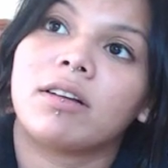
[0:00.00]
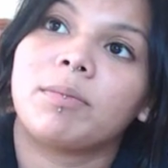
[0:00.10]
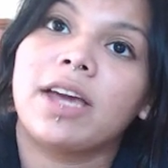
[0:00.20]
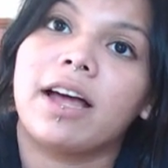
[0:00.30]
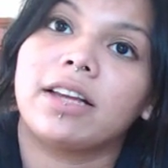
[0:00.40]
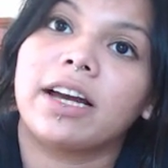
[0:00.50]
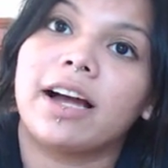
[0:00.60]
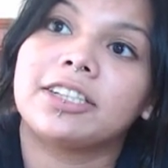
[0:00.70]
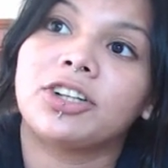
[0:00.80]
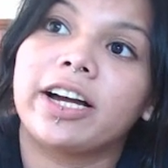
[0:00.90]
But yeah, like
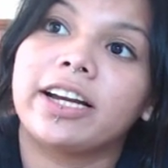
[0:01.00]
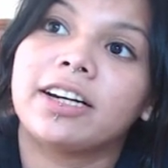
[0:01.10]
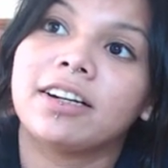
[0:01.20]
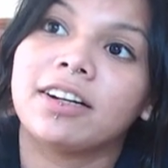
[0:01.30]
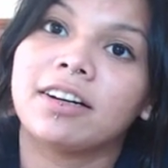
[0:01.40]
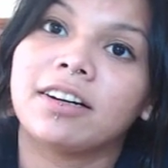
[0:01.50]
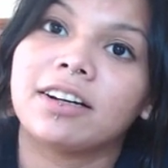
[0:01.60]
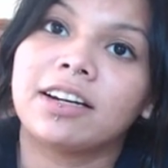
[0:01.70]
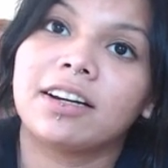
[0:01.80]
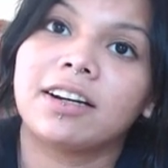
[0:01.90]
I tried
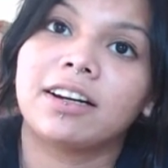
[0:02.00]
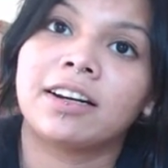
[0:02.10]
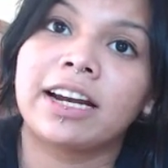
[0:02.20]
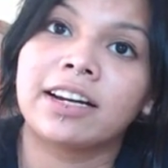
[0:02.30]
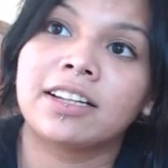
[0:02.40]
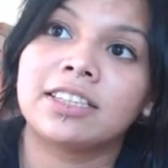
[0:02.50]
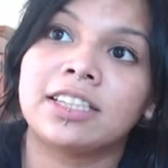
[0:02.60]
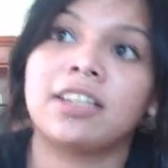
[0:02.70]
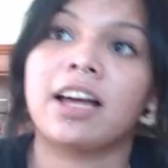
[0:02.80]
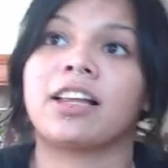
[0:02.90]
getting the
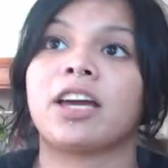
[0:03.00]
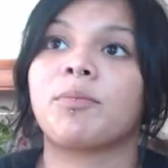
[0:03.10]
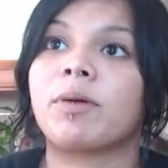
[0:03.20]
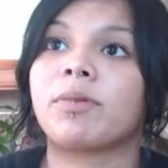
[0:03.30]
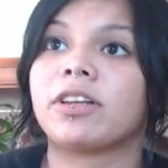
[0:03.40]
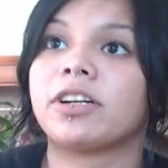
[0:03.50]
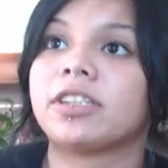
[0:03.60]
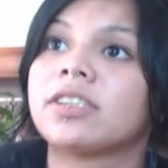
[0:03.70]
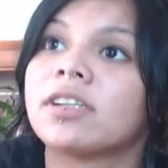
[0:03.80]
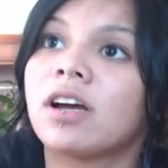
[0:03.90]
D at like my
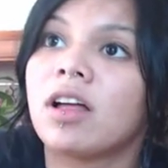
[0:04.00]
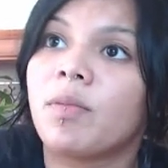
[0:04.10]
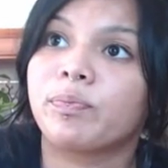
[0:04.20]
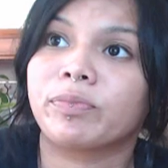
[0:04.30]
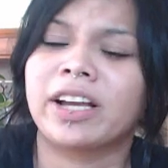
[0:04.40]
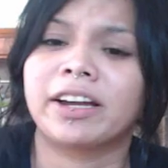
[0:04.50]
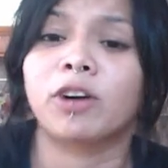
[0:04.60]
brother's like